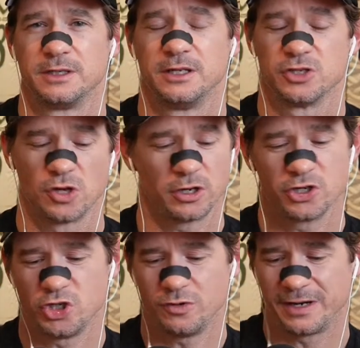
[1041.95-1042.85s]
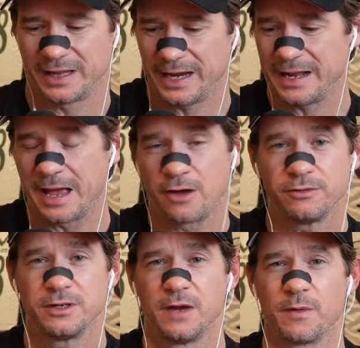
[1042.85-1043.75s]
As long as you can lay
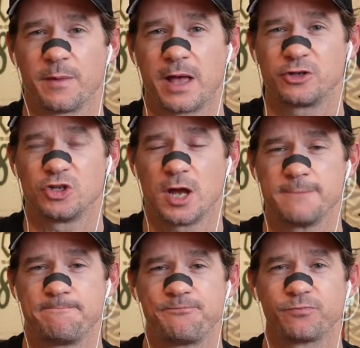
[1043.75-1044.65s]
down, keep your mouth shut,